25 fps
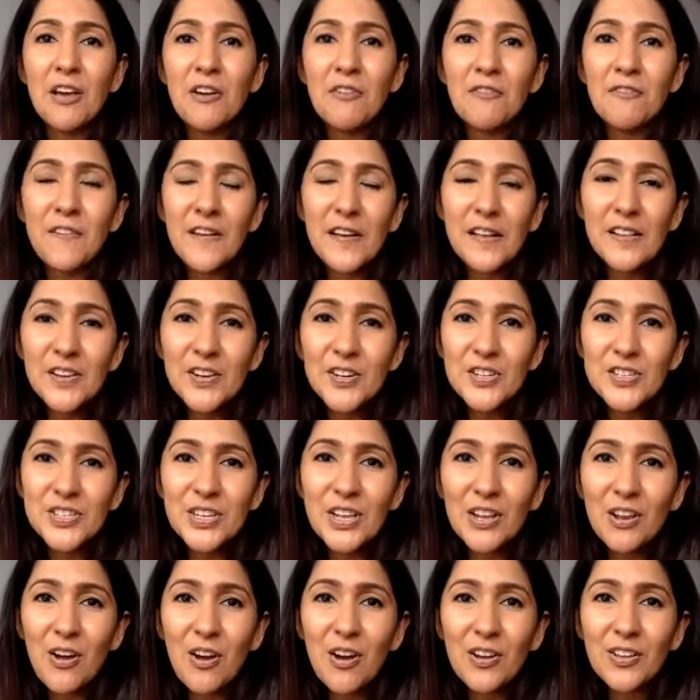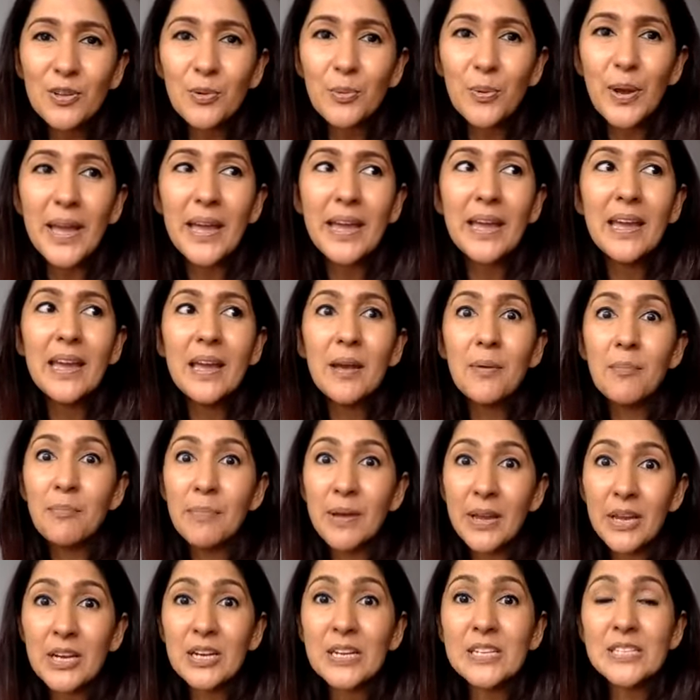failures along the way
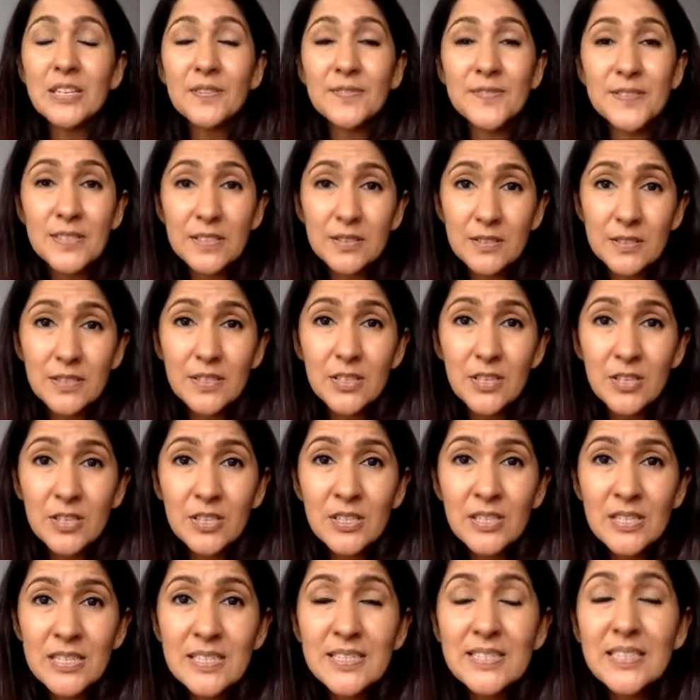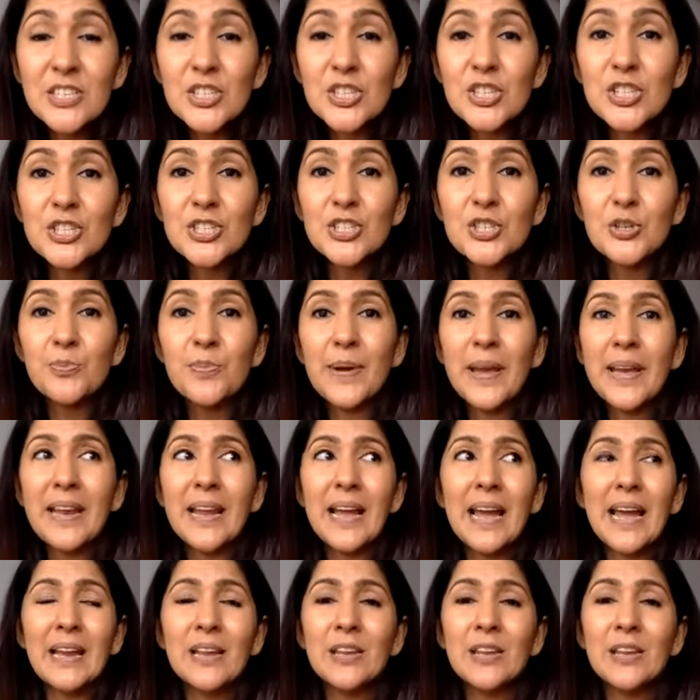because of certain decisions you made,